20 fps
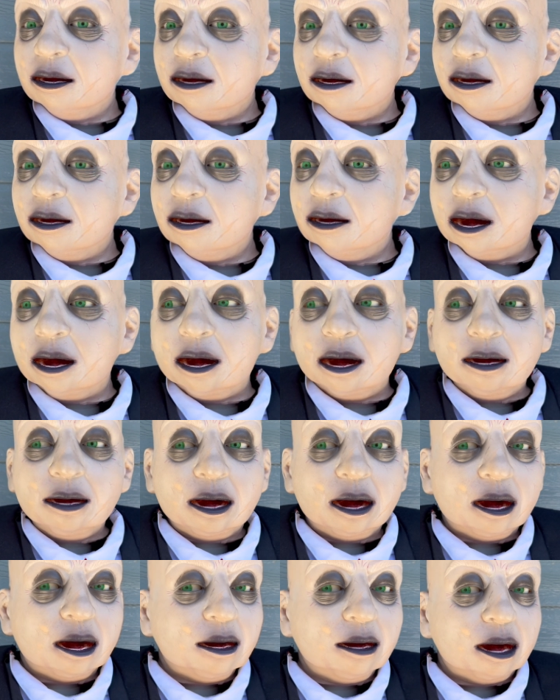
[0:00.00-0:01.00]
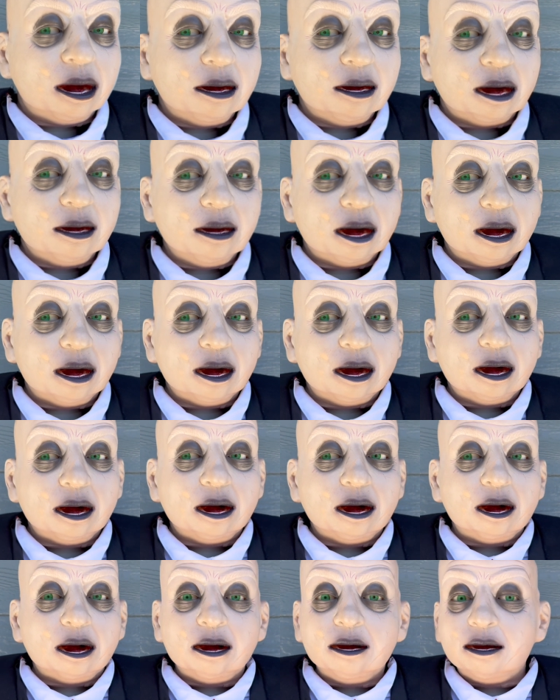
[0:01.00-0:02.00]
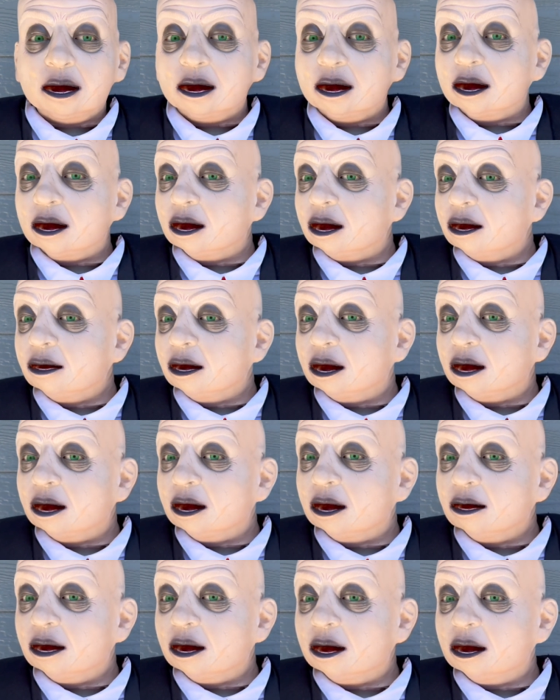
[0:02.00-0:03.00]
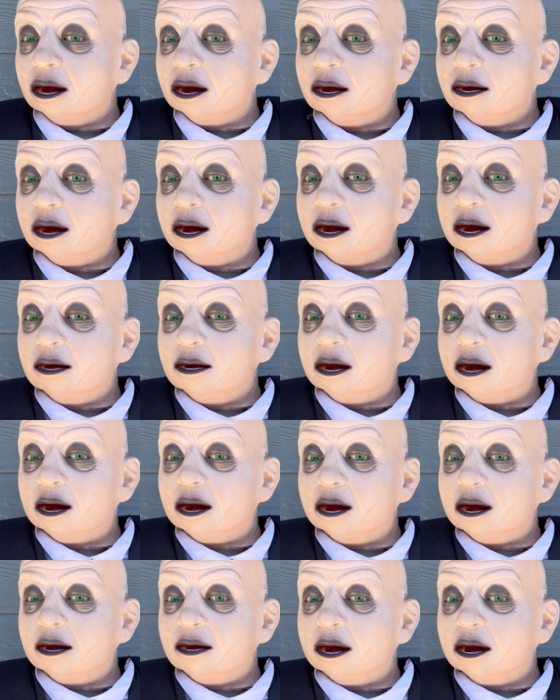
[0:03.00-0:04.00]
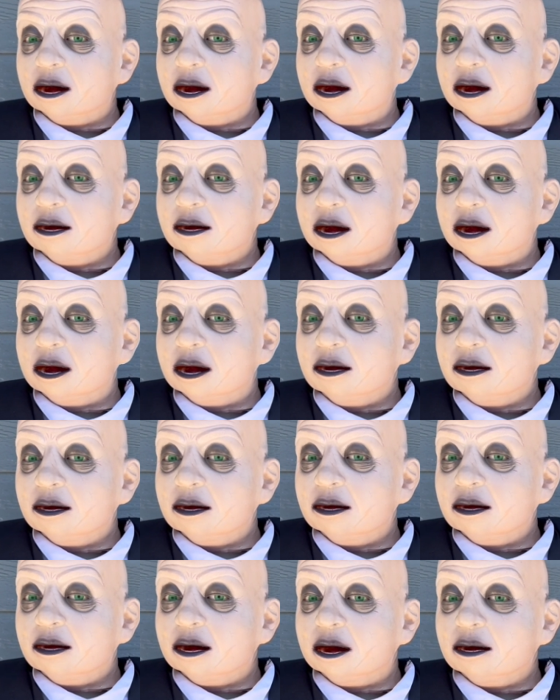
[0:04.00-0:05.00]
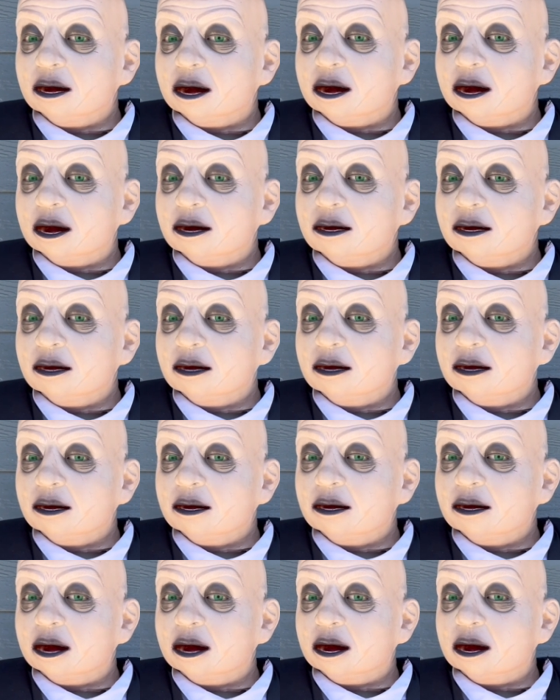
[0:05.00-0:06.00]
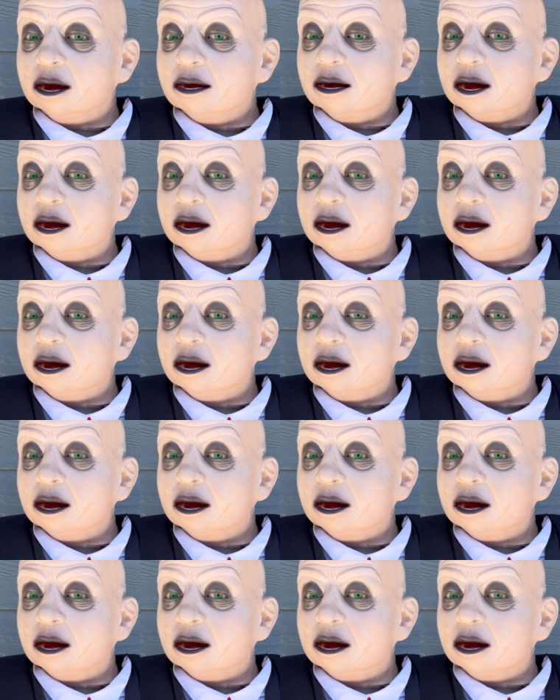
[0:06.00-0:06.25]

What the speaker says: So good of you to come. We've begun to run short on friends around here, but you'll probably.